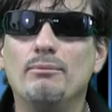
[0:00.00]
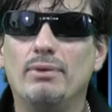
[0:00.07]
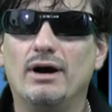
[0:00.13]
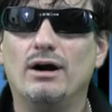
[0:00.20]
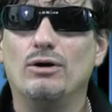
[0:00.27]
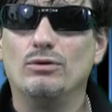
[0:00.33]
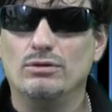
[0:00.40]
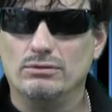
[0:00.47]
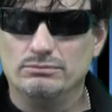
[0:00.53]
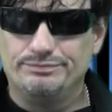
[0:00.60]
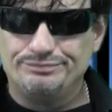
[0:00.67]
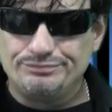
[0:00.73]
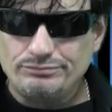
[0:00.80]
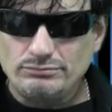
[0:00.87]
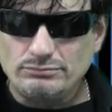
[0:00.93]
about
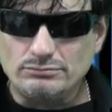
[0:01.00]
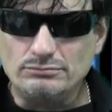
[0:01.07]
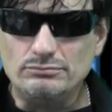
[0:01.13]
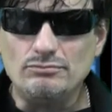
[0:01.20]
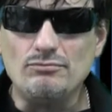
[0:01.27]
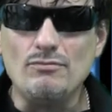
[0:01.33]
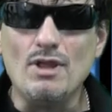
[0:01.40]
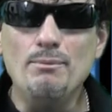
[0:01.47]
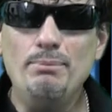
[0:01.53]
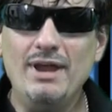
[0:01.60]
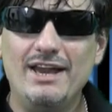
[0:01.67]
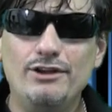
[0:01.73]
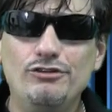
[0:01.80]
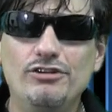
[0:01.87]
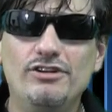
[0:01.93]

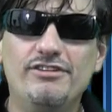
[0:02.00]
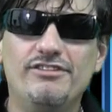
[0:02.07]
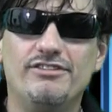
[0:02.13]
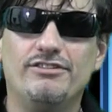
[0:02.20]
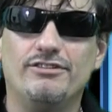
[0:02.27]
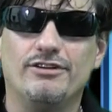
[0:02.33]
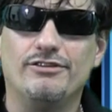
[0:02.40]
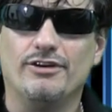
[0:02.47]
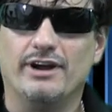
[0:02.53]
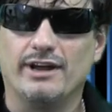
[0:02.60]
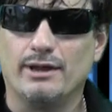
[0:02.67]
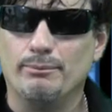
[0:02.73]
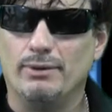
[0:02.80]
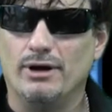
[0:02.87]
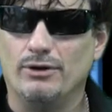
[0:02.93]
patients, to
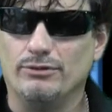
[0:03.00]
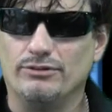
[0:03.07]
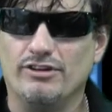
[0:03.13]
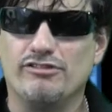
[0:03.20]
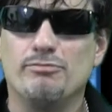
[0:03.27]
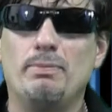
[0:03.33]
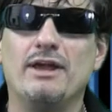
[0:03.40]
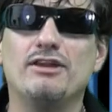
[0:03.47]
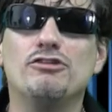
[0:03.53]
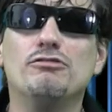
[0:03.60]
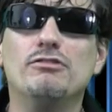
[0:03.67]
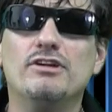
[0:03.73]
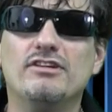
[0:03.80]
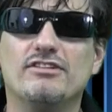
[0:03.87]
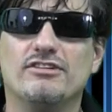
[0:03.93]
talk about
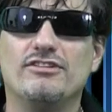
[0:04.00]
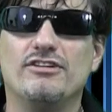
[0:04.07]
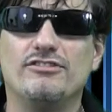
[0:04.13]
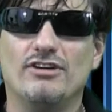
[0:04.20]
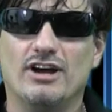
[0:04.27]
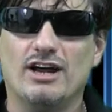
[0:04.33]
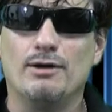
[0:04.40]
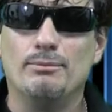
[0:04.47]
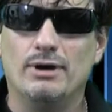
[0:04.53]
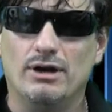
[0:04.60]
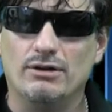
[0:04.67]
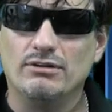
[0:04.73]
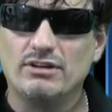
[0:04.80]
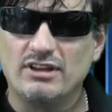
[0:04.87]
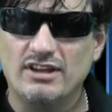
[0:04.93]
dispensaries, and to talk
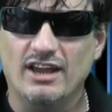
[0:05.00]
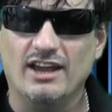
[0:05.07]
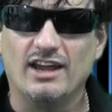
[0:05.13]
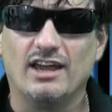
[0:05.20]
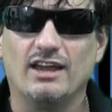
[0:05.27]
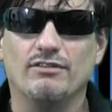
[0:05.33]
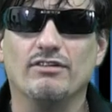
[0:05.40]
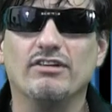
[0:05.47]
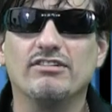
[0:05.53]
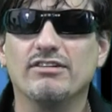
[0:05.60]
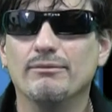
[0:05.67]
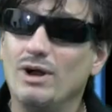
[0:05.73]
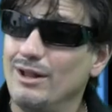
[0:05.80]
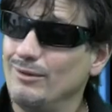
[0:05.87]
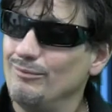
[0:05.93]
about caregivers.
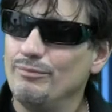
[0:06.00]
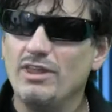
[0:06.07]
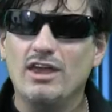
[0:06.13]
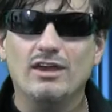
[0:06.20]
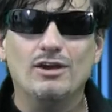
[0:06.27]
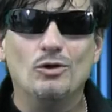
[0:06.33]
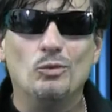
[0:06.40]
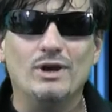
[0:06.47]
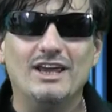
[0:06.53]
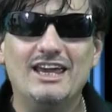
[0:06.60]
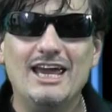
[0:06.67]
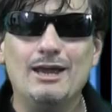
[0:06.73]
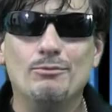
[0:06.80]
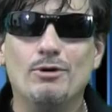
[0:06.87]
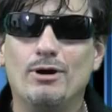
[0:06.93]
Well, when he
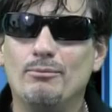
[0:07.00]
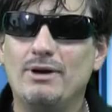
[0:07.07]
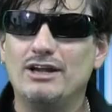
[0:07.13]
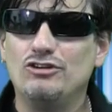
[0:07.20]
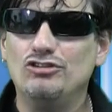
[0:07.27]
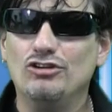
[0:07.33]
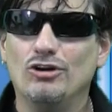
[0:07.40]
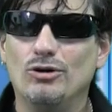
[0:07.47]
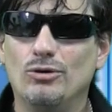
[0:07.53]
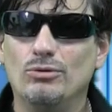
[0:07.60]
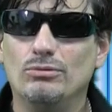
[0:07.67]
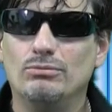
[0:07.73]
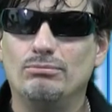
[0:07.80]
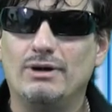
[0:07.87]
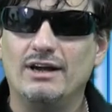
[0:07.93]
came on my
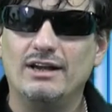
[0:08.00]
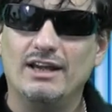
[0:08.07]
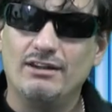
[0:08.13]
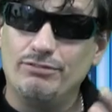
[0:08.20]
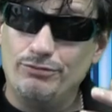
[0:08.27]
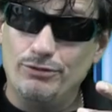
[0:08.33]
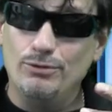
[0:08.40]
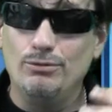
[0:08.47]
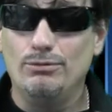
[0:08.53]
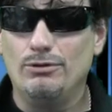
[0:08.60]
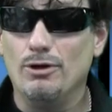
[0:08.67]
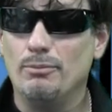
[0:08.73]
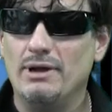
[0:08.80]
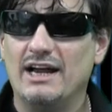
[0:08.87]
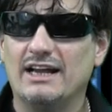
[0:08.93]
show, if you
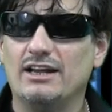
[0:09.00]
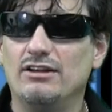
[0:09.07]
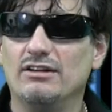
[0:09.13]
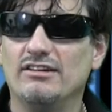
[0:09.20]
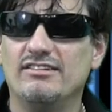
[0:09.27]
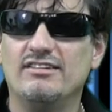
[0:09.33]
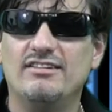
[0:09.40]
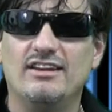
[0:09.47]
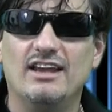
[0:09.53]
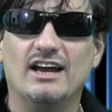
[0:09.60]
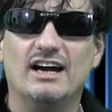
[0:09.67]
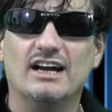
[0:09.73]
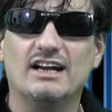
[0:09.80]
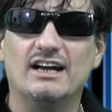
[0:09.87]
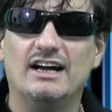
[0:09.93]
go back and you listen to the
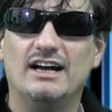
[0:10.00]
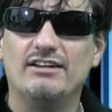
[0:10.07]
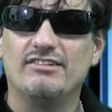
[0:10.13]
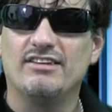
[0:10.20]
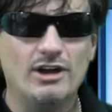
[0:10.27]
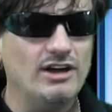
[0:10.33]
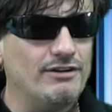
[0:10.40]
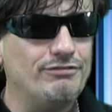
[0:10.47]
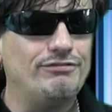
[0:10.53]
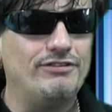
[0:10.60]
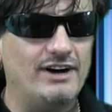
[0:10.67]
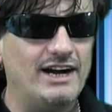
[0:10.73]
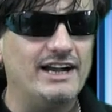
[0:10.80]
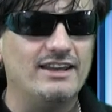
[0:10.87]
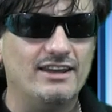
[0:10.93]
archives, you're going to
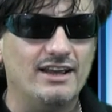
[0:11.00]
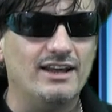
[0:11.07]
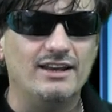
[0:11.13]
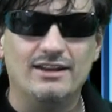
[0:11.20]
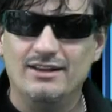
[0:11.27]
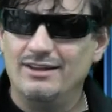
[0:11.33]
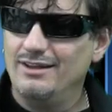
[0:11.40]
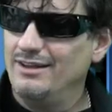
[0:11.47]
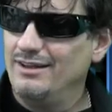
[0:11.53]
find that